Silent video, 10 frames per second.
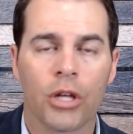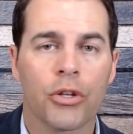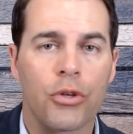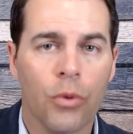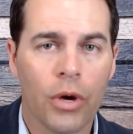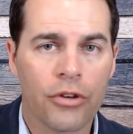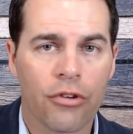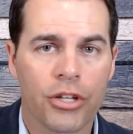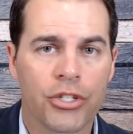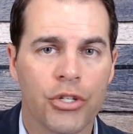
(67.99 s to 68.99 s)
Do I
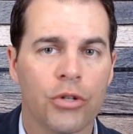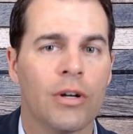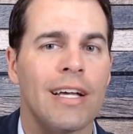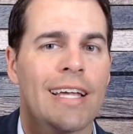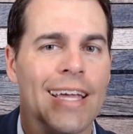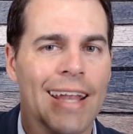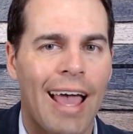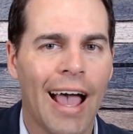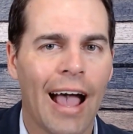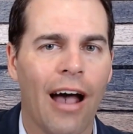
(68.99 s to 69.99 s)
trust you? And
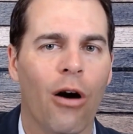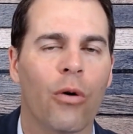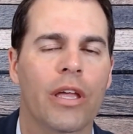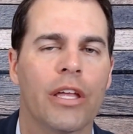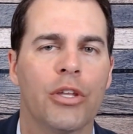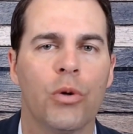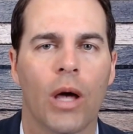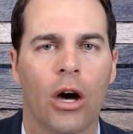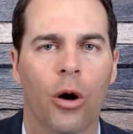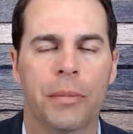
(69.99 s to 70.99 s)
how can you
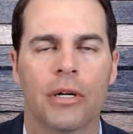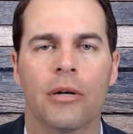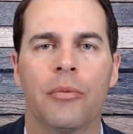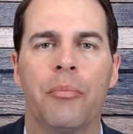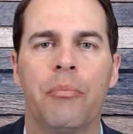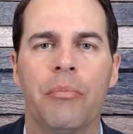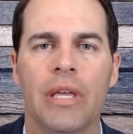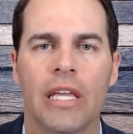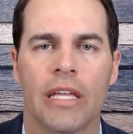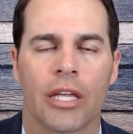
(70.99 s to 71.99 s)
help
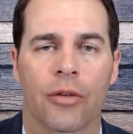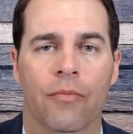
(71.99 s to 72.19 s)
me?